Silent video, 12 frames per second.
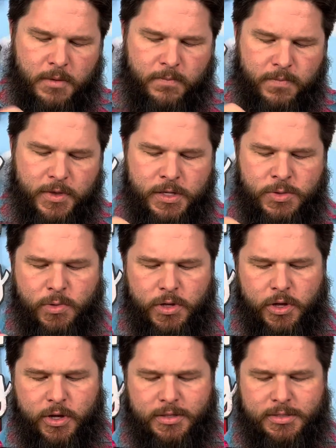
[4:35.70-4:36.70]
This one
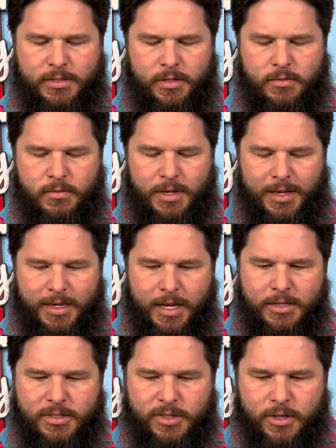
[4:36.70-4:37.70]
looks
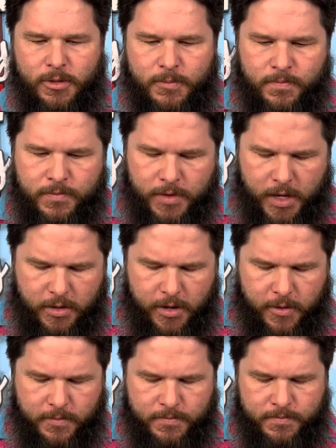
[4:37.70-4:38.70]
denser. I don't know.
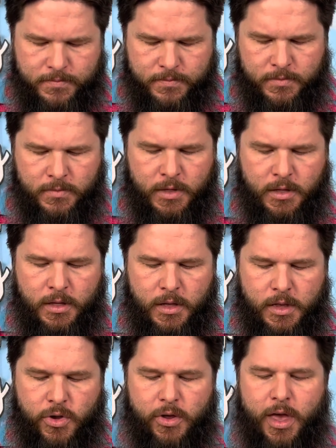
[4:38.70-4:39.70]
A
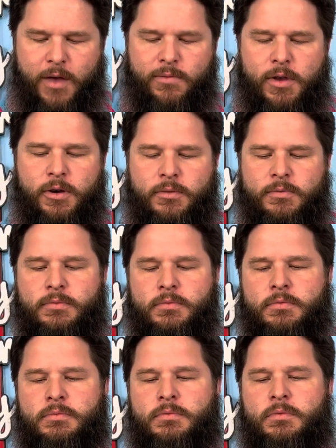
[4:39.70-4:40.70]
little heavier
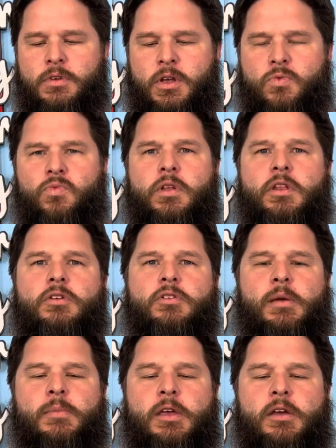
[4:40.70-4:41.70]
and really
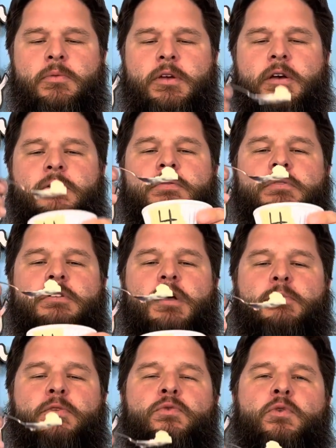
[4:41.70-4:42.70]
creamy. Here we go.
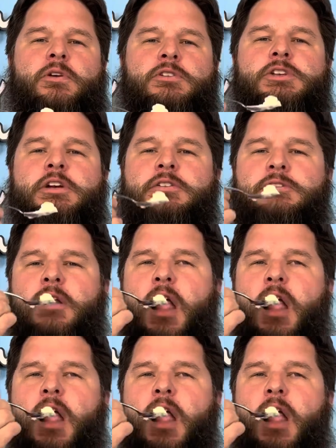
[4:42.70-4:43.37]
Number 4, cheers.